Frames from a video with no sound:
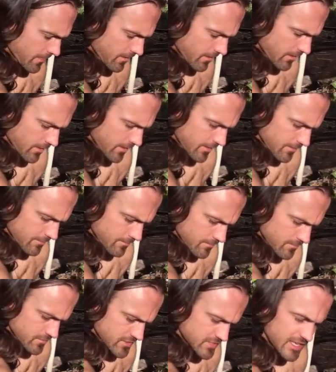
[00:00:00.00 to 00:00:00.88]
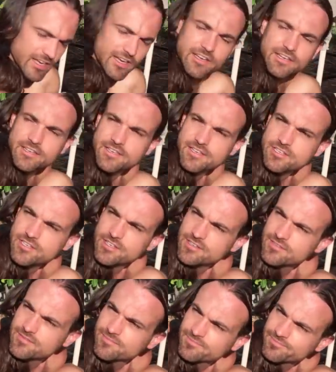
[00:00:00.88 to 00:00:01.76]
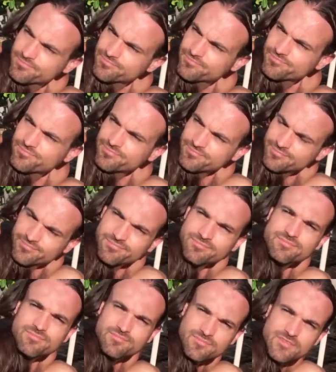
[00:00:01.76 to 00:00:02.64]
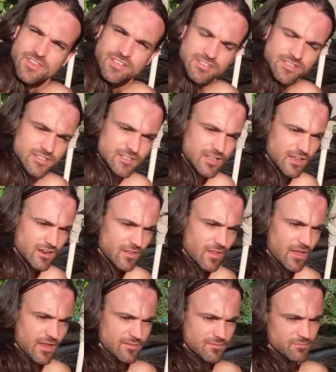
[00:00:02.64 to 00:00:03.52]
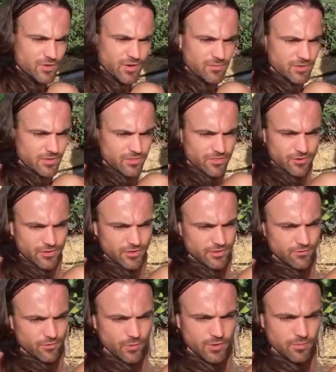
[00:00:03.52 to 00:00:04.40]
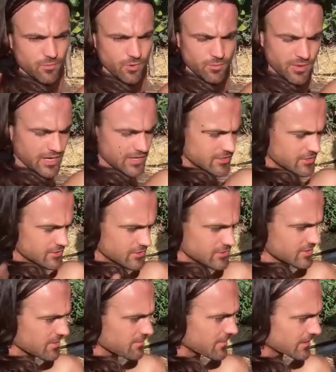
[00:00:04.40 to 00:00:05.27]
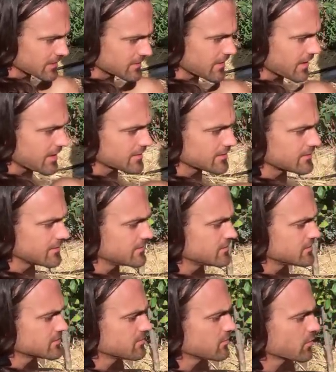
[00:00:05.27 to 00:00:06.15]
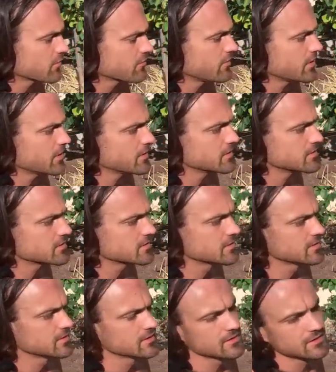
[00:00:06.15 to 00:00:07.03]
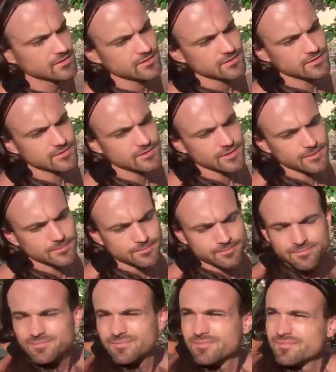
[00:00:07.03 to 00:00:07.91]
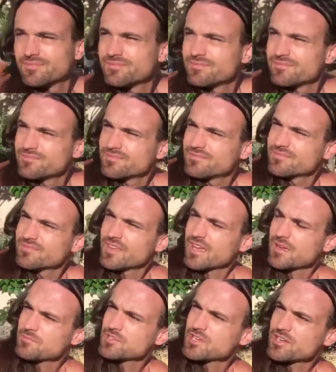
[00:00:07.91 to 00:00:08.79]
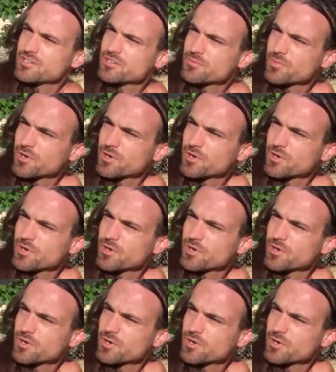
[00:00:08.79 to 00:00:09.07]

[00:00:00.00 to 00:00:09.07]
um, second edition. Yes. Because it's got a lot, probably 30, 40 more pages or something like that, and some more photos. So, and um, game changer